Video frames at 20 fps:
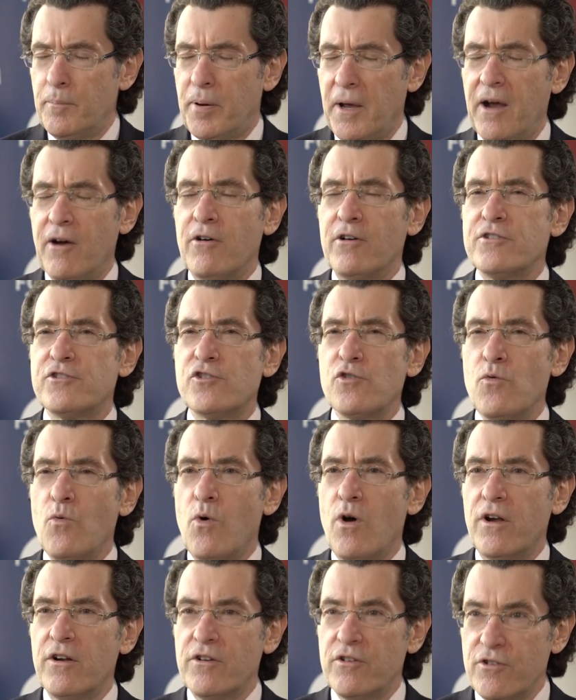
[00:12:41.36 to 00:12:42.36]
Parents who
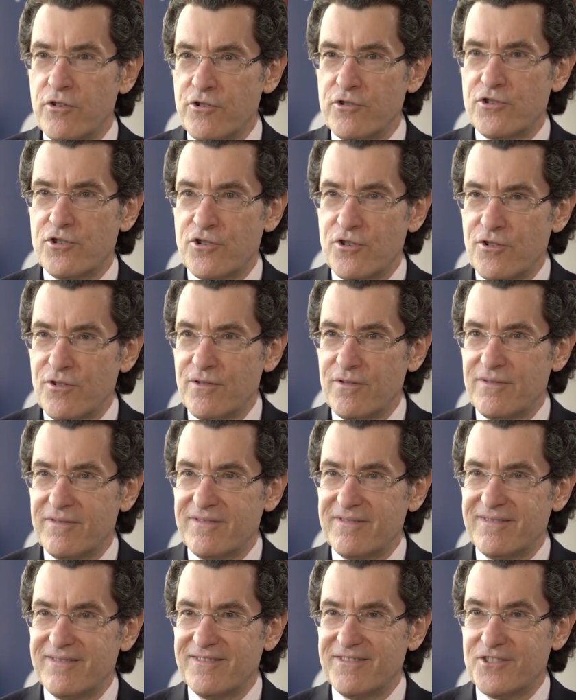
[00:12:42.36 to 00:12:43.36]
want to nurture
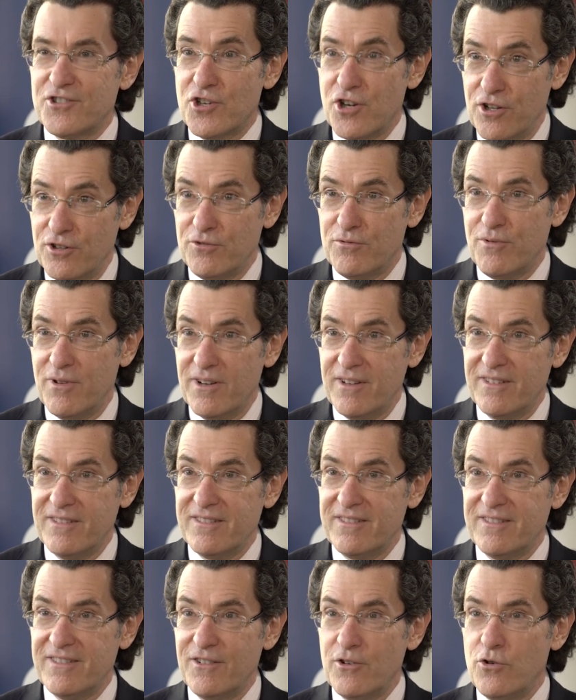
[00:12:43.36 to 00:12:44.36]

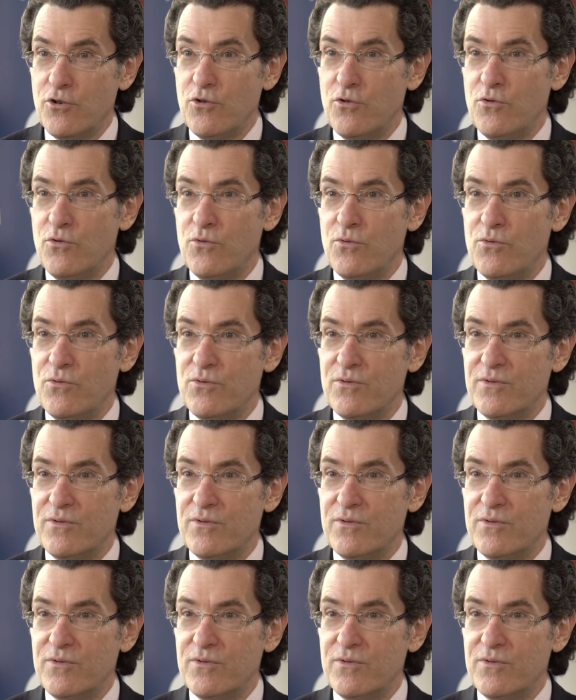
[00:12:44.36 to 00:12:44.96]
children who...